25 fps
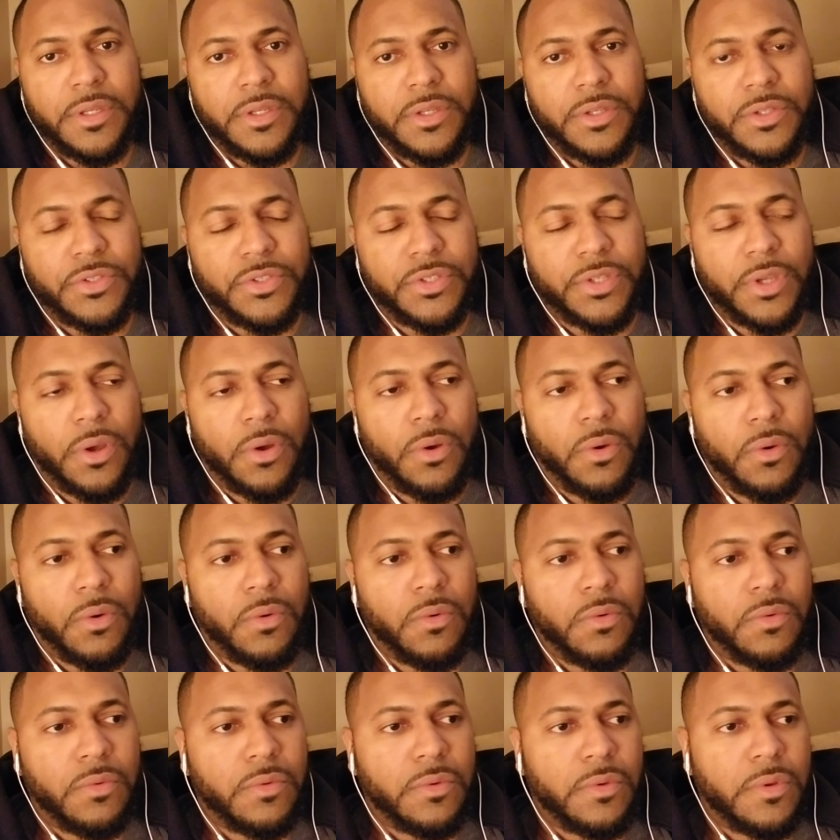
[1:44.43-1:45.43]

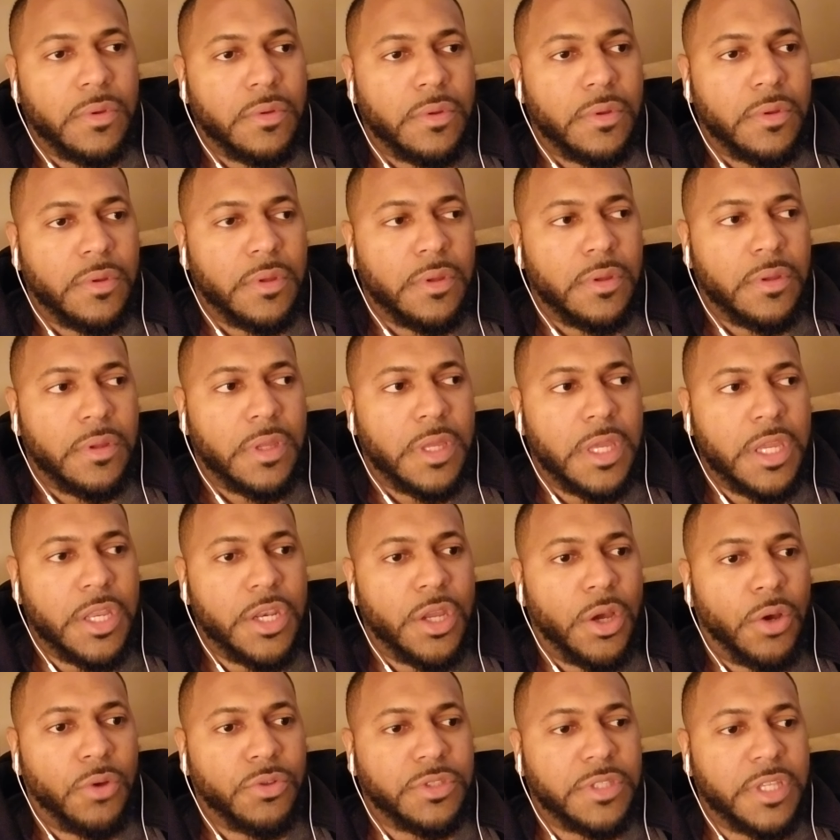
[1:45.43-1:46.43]
So he
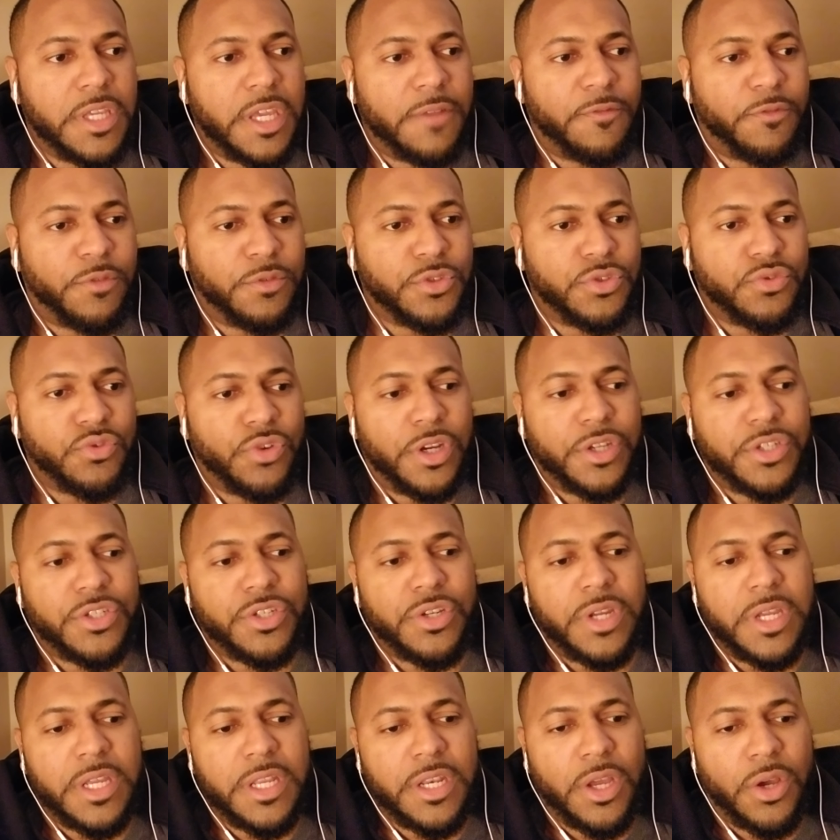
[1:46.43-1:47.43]
knows the
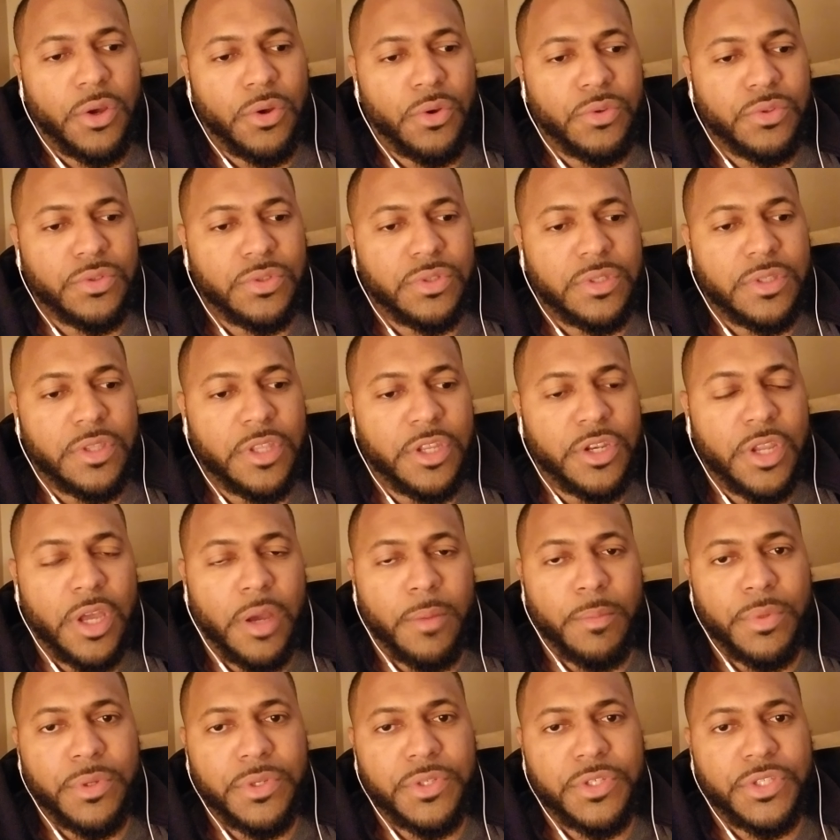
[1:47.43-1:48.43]
infrastructure, he knows the
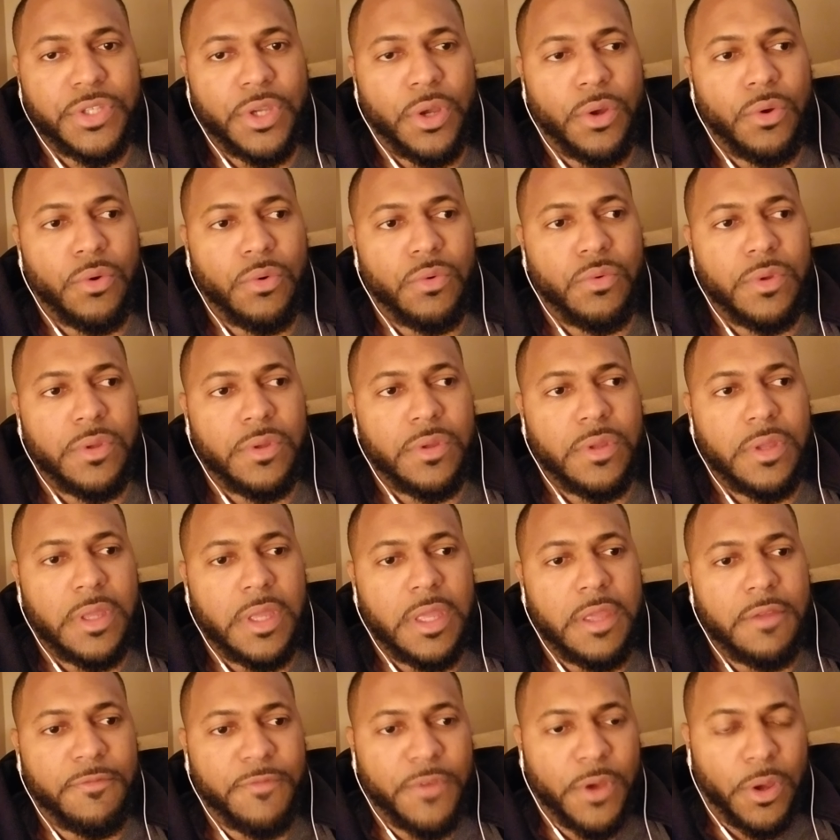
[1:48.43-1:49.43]
numbers. So
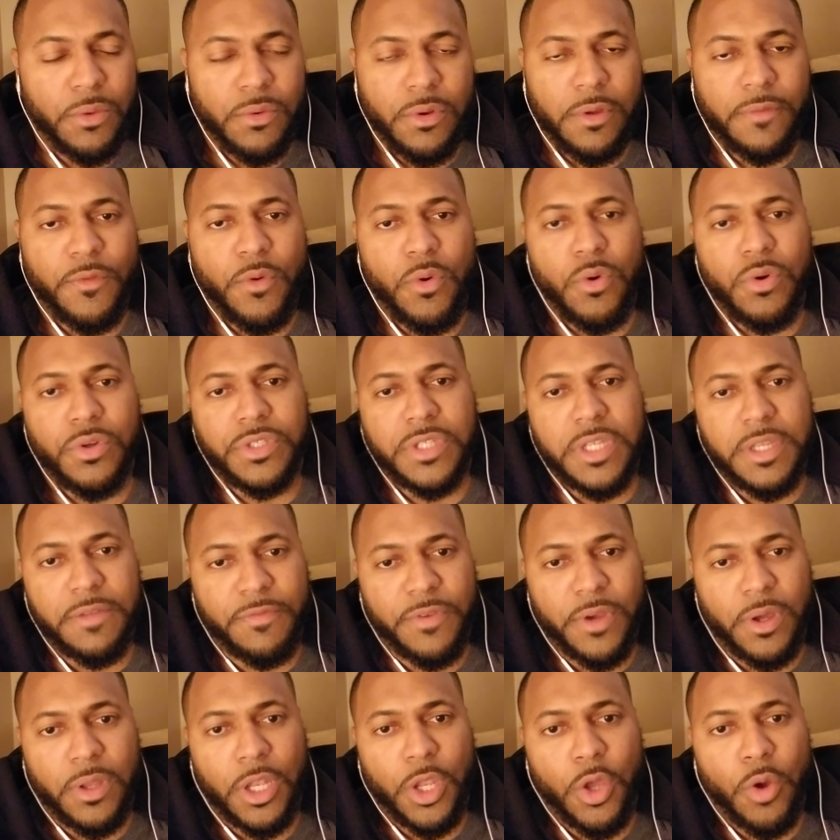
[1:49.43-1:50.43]
he felt, of course, he
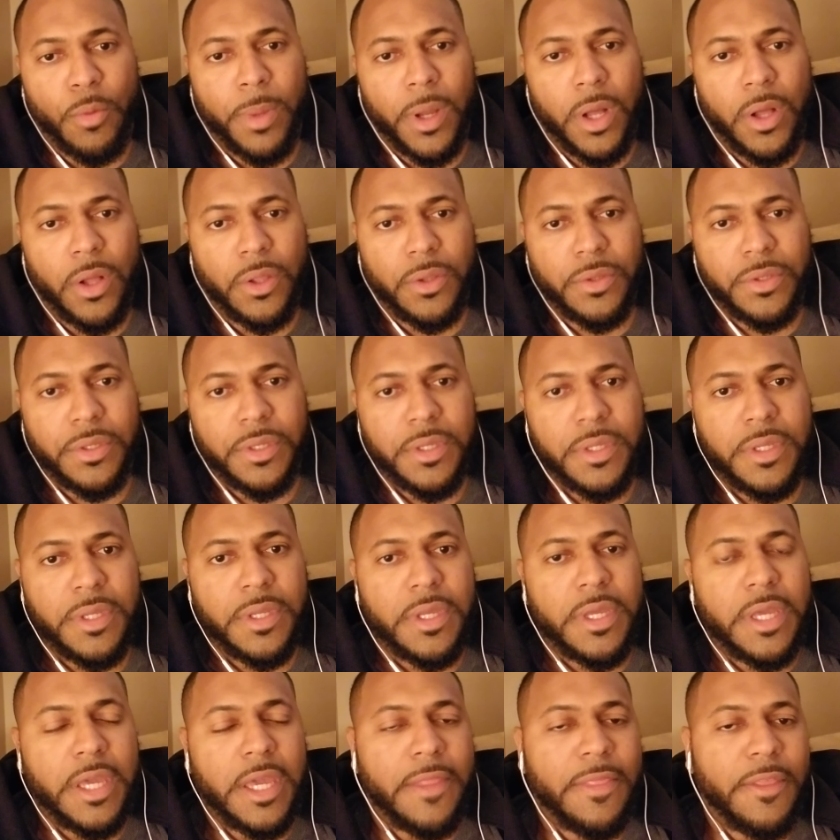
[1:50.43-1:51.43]
felt lowballed
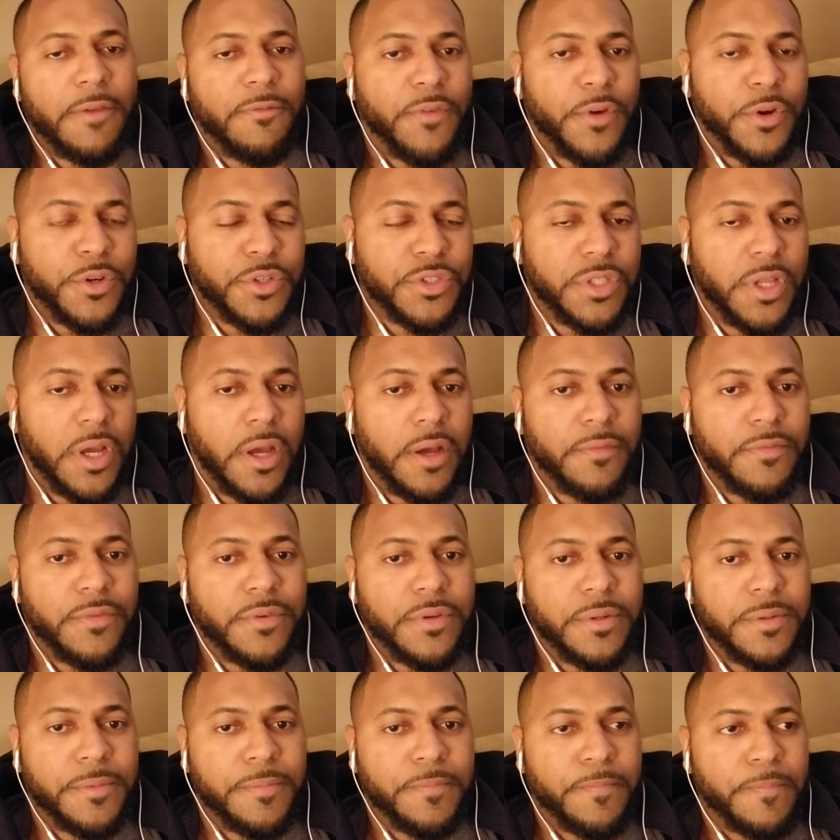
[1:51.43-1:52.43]
in the first
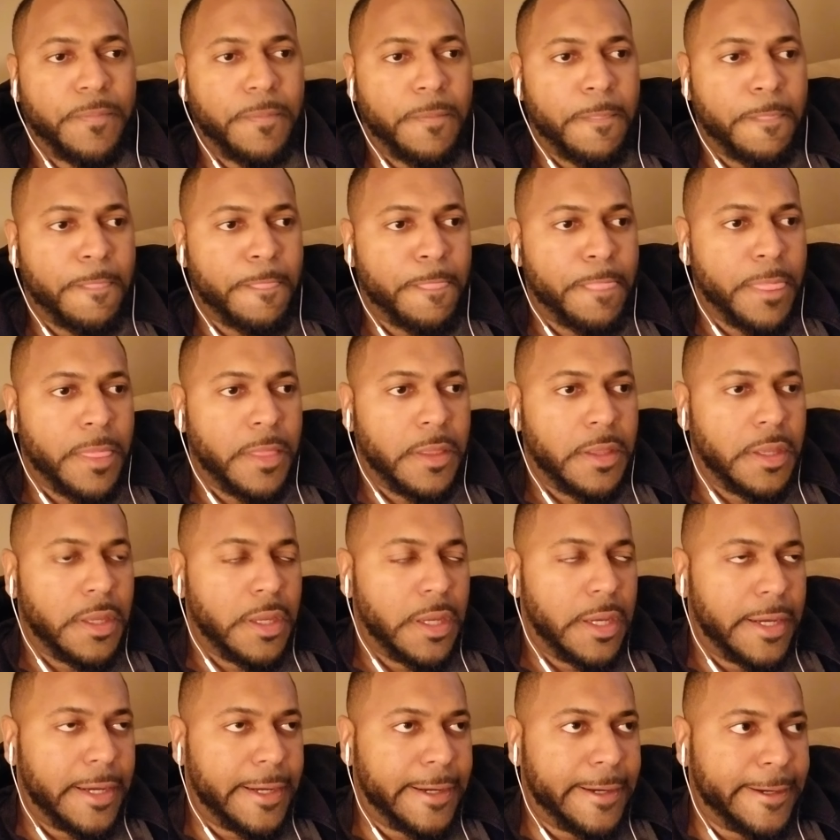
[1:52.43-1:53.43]
offer.
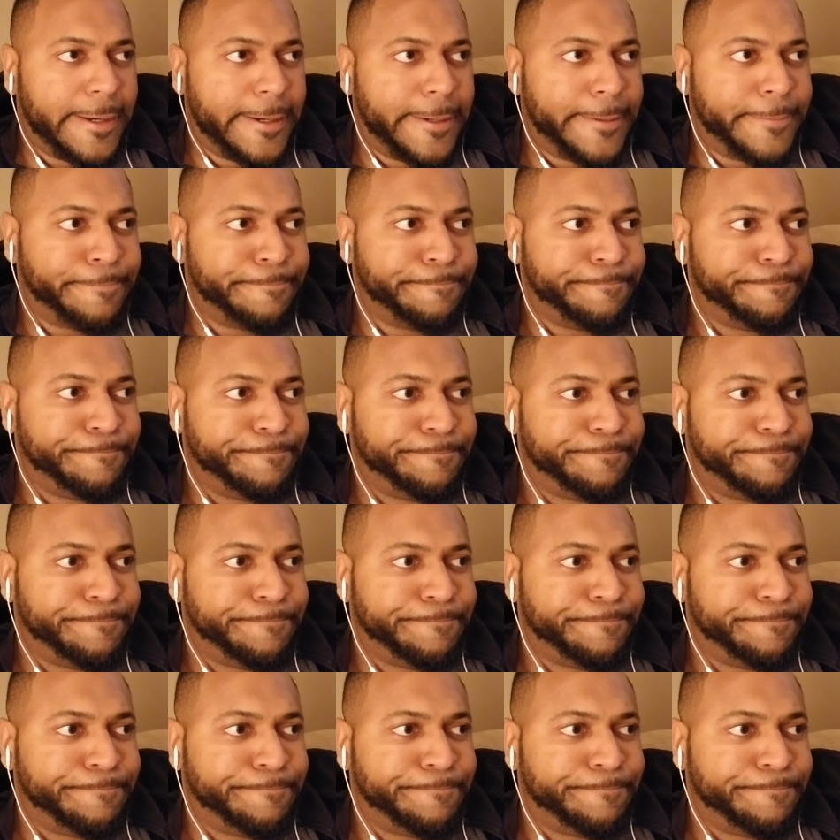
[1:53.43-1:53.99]
Um,